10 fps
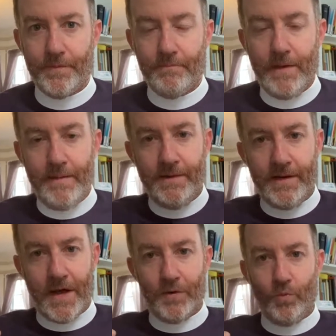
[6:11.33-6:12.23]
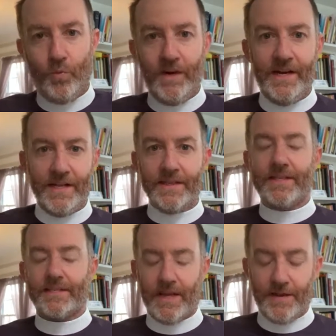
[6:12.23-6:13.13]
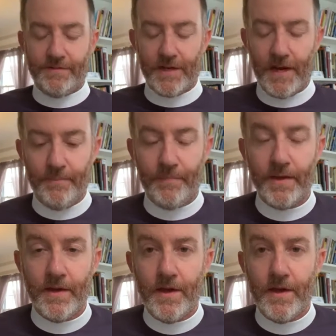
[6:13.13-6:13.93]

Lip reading: Maybe not we in this lifetime,